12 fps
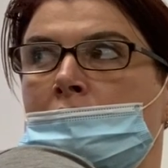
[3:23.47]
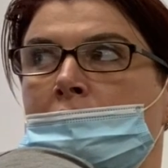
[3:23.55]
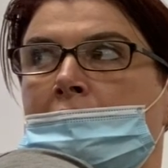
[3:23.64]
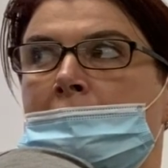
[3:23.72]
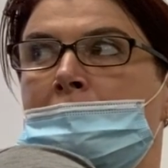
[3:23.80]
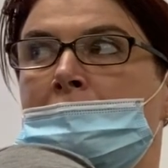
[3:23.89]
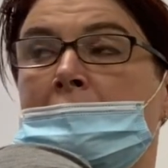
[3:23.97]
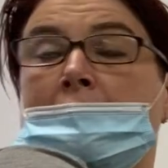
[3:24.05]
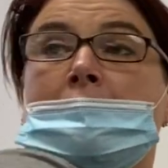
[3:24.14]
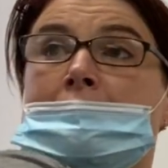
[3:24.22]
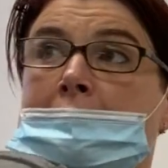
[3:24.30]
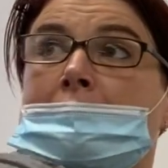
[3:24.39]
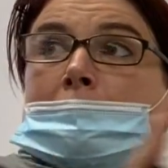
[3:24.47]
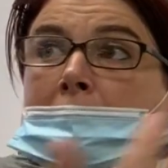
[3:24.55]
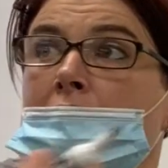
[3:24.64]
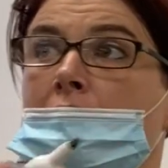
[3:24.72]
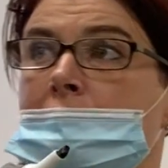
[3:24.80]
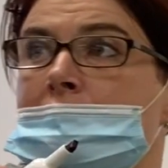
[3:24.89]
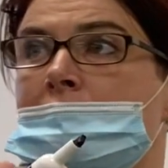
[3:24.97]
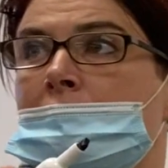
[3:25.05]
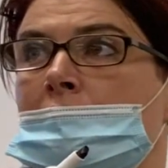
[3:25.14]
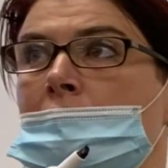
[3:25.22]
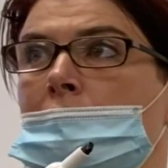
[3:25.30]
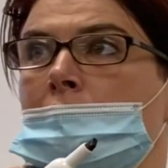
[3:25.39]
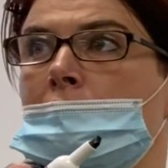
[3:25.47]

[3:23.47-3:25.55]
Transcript: right? And that could be causing